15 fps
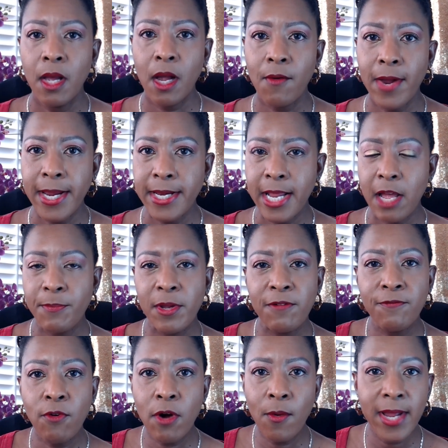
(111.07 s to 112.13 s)
right, now
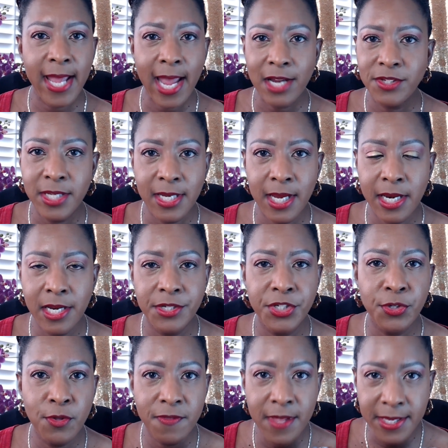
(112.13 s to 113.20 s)
before we actually get into
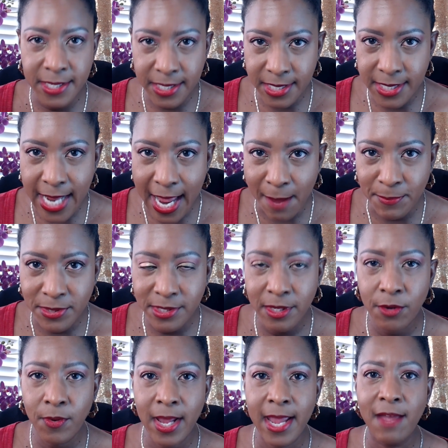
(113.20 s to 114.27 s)
the steps,
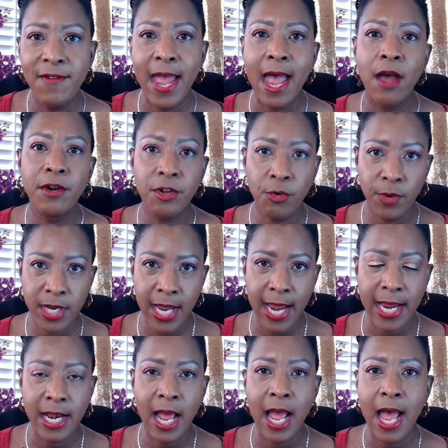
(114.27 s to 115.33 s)
okay, of how to
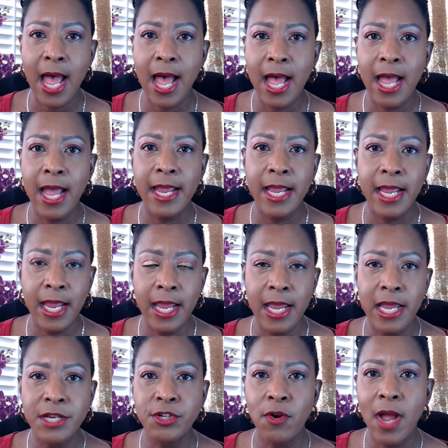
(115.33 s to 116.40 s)
create a
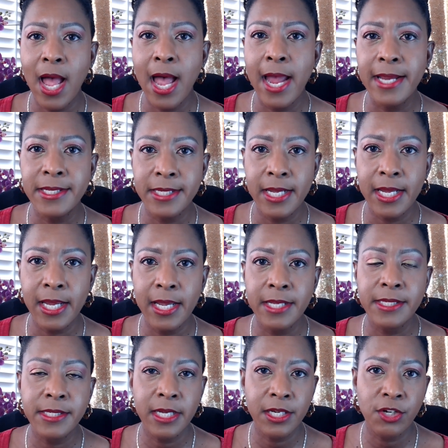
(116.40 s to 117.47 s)
high-end or high-ticket
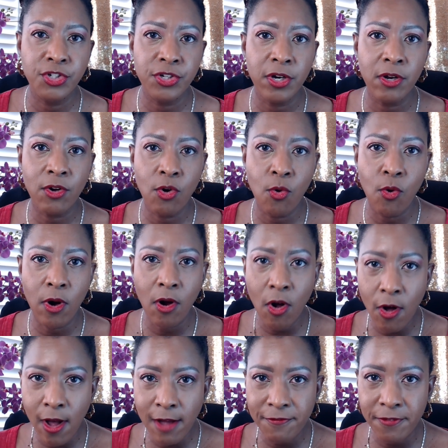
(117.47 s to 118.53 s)
signature core
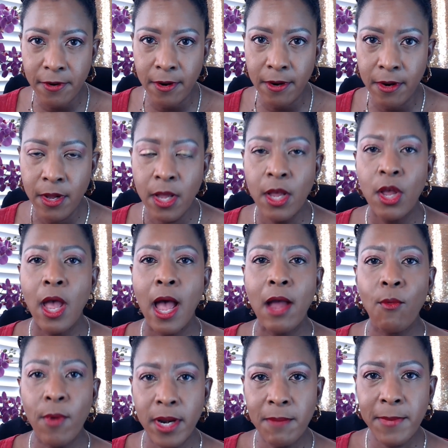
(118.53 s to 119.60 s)
offer, I
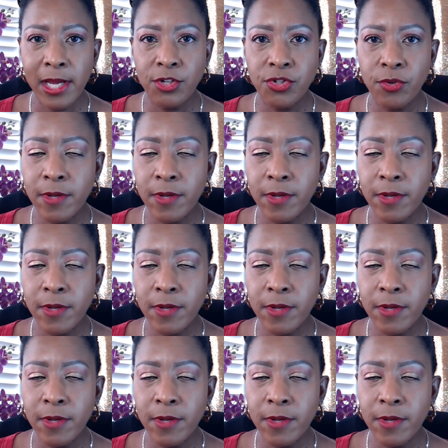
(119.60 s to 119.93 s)
want to make sure